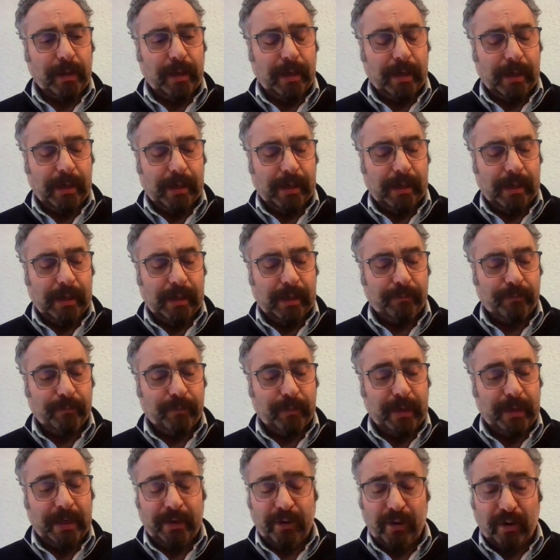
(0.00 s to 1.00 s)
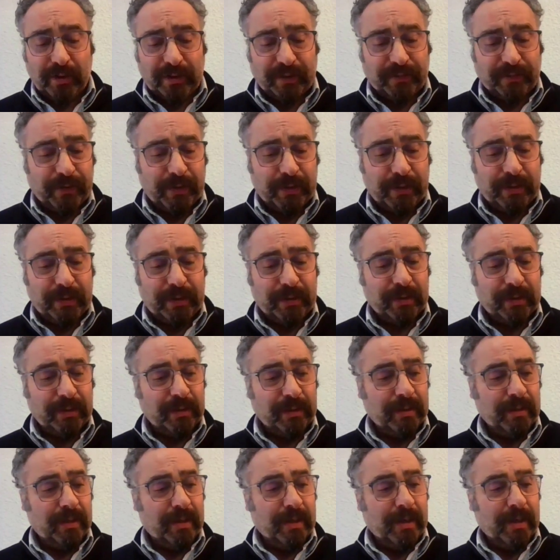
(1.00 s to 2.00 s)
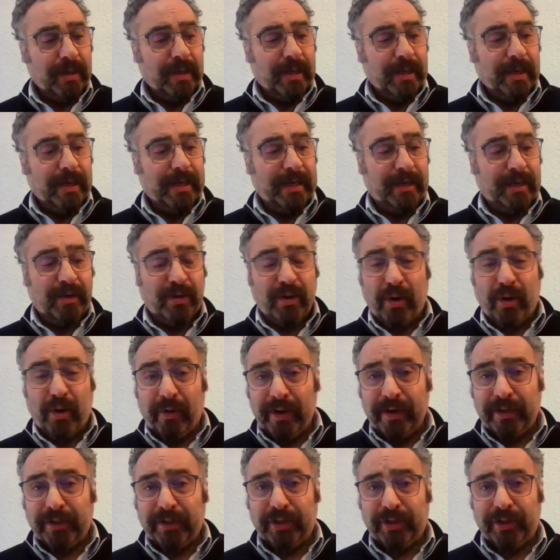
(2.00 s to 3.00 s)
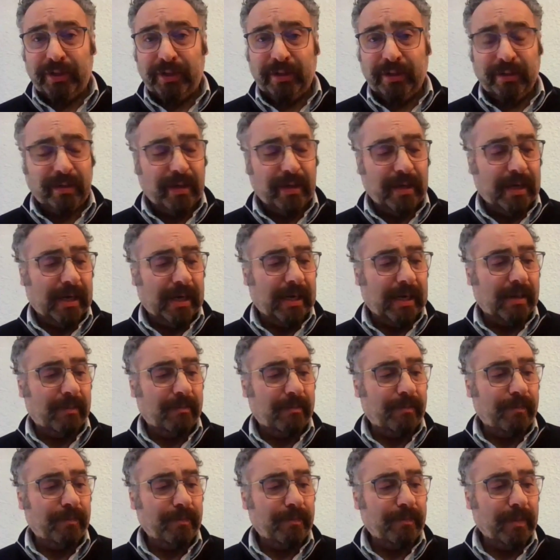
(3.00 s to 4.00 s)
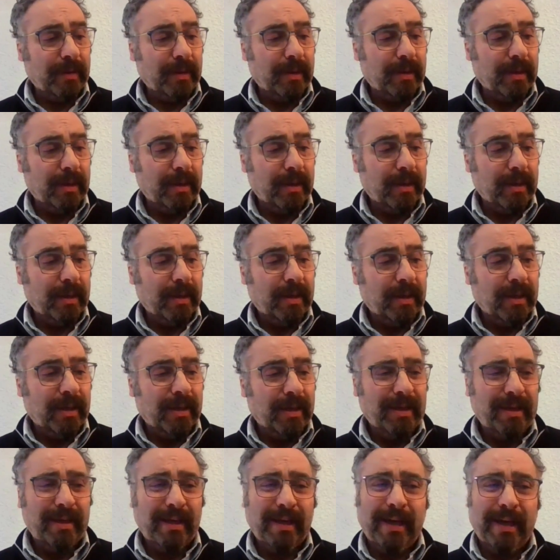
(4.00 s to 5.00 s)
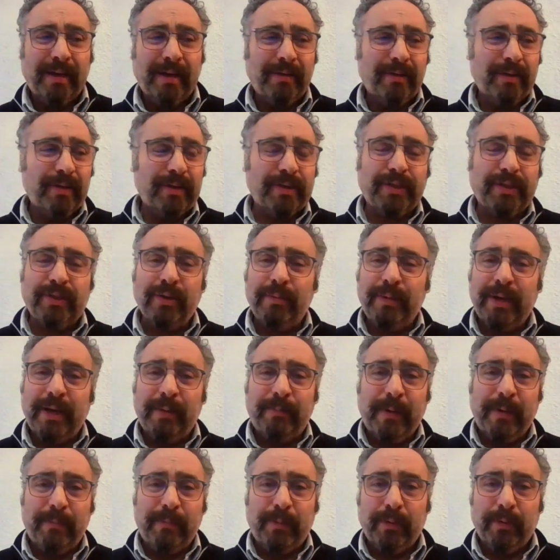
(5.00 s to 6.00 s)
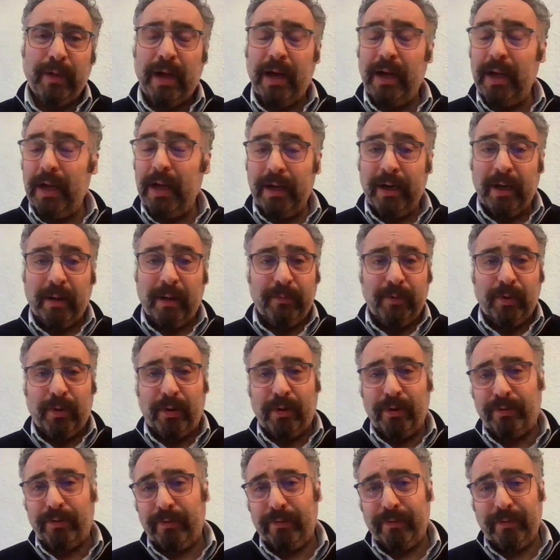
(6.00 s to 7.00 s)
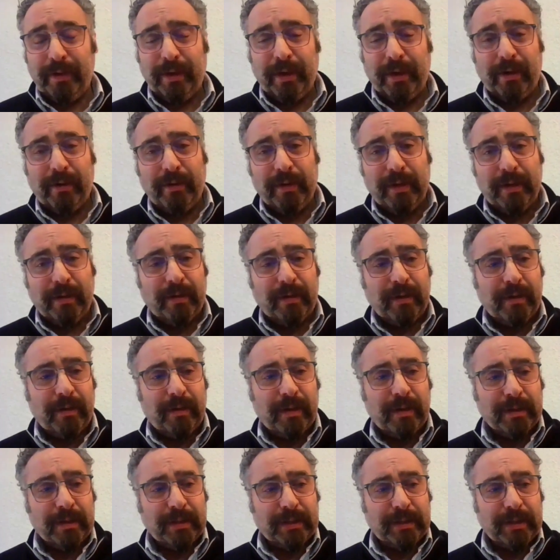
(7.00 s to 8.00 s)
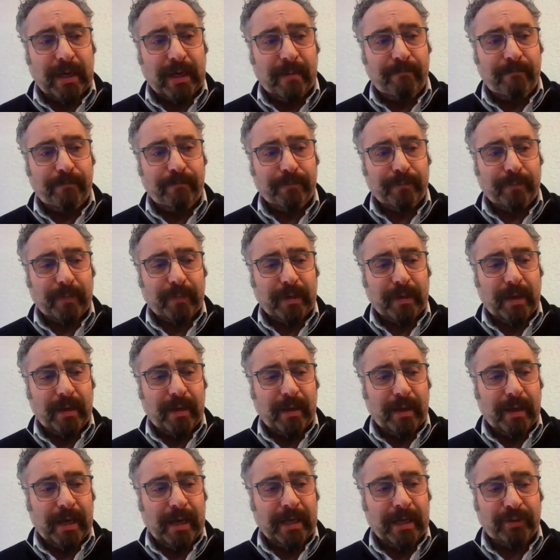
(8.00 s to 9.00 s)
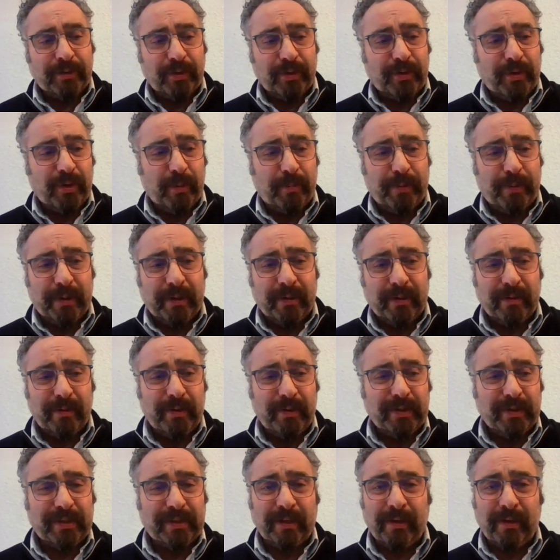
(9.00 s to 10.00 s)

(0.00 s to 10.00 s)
in Oxford, in Norwich. Yeah, there's so many people. And up north, you know, there's Andrew Cooper, who's